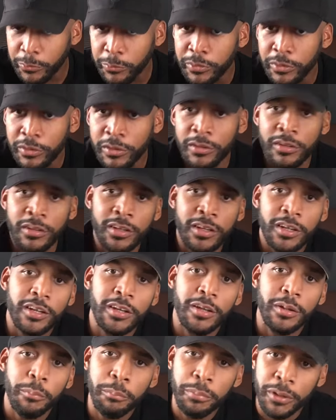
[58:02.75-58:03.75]
world.
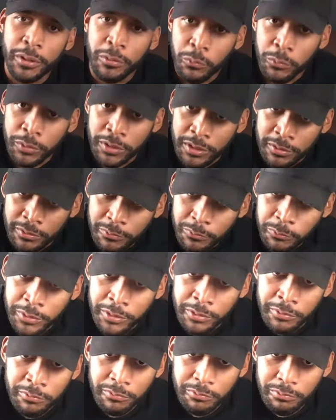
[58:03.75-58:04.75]
But
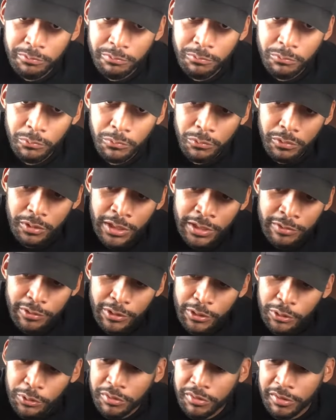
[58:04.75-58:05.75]
we
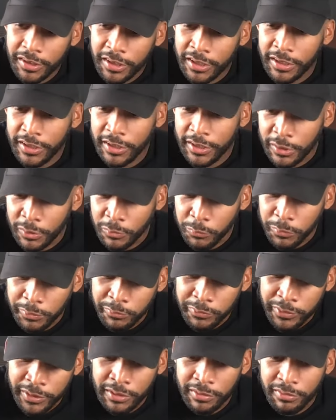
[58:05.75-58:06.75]
even though it's handheld, we
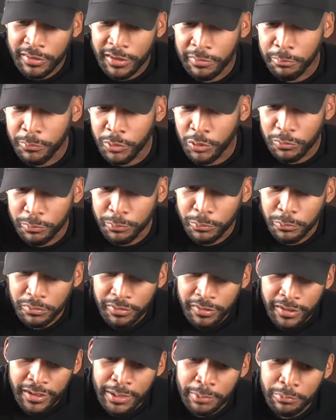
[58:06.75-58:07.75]
ran to multiple
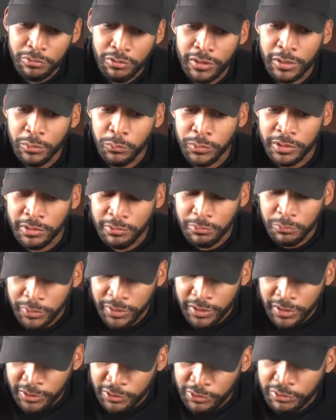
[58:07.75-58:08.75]
times so that
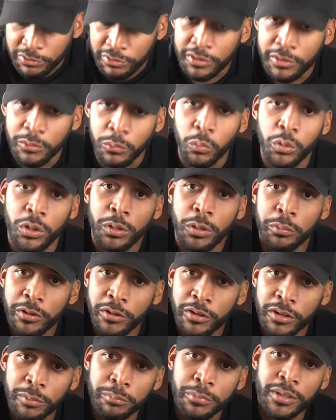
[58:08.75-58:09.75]
we understood where we're
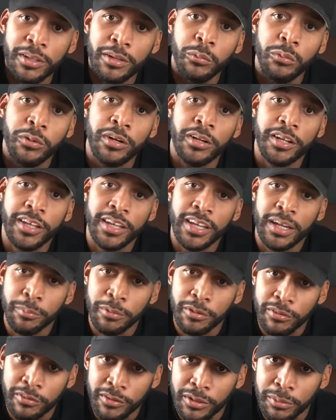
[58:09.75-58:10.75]
going to be and where the
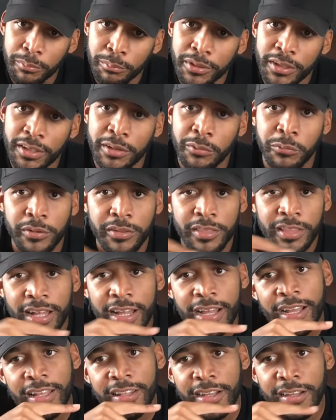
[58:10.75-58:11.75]
camera is going to be and where the
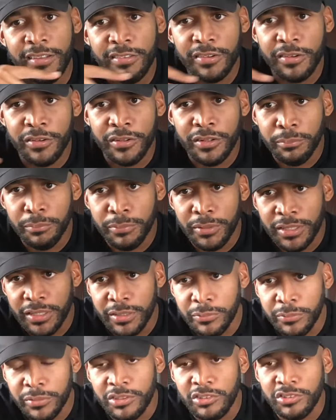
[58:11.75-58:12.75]
eye lines are going to be
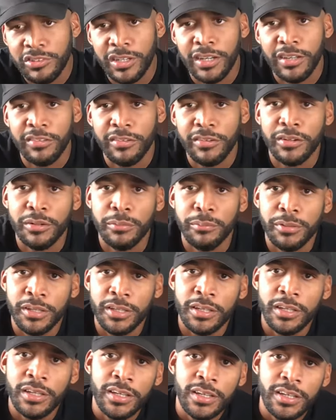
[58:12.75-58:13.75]
and where Sean's going to
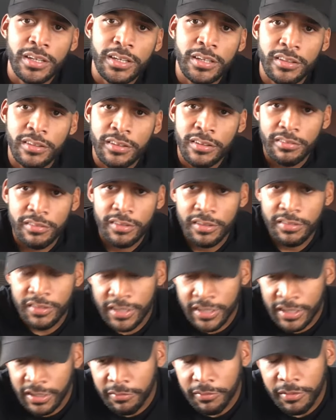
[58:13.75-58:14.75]
be and things like
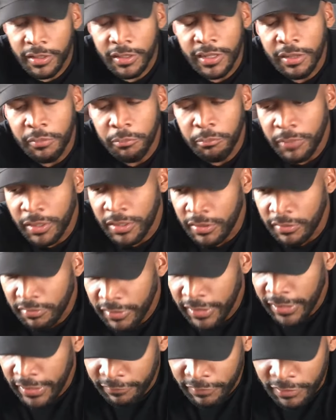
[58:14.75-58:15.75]
that. And that made
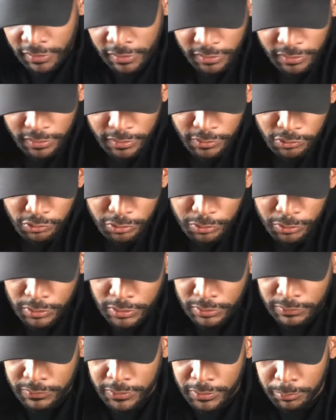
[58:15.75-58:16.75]
us have the
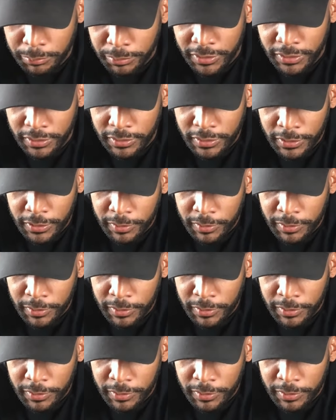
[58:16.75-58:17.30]
control over it. But